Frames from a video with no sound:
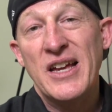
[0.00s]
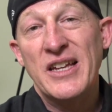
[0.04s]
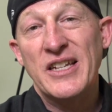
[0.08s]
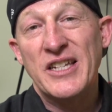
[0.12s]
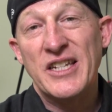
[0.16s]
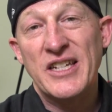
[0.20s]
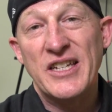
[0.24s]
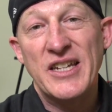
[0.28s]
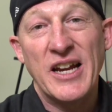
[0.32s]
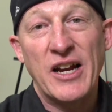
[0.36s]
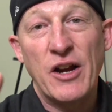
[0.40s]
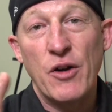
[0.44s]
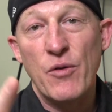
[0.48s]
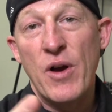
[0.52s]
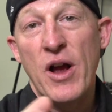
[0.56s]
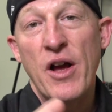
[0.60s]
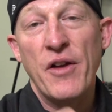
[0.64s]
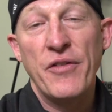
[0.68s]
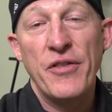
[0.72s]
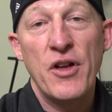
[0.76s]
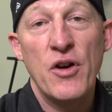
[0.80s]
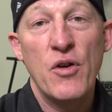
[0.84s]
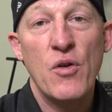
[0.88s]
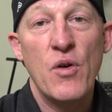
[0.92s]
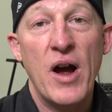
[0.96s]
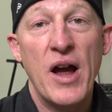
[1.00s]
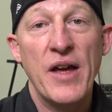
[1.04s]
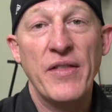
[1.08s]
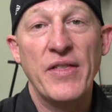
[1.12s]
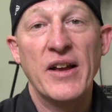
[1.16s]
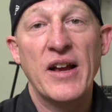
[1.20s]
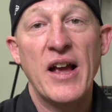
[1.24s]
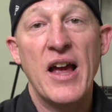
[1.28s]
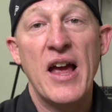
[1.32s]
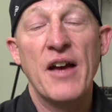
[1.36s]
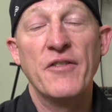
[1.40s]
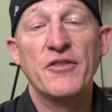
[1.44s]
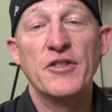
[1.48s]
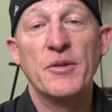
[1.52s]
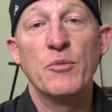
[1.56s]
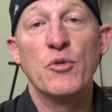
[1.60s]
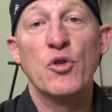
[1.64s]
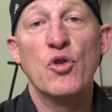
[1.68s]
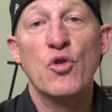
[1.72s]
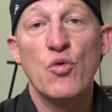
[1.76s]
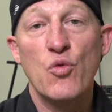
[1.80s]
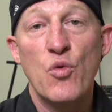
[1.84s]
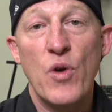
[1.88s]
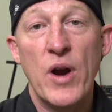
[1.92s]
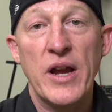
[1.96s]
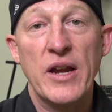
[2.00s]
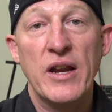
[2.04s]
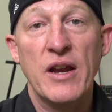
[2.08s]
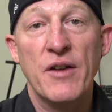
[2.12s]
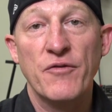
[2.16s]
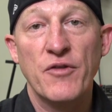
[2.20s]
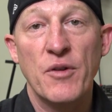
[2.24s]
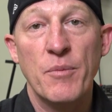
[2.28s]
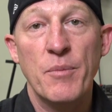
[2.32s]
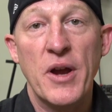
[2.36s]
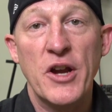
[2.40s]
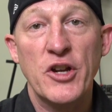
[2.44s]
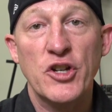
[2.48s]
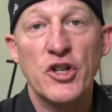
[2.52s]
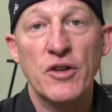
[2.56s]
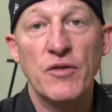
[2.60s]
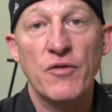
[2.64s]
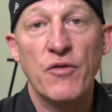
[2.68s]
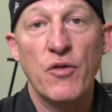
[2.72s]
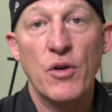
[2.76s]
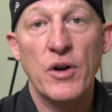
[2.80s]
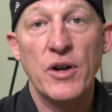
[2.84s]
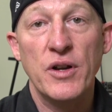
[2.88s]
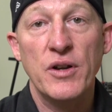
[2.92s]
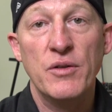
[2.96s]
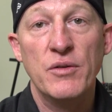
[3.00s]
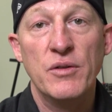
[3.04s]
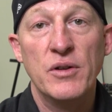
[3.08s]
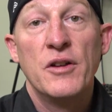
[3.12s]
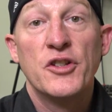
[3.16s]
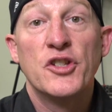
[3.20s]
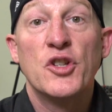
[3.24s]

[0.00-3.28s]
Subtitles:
Stick around though. I think I have some great information for you.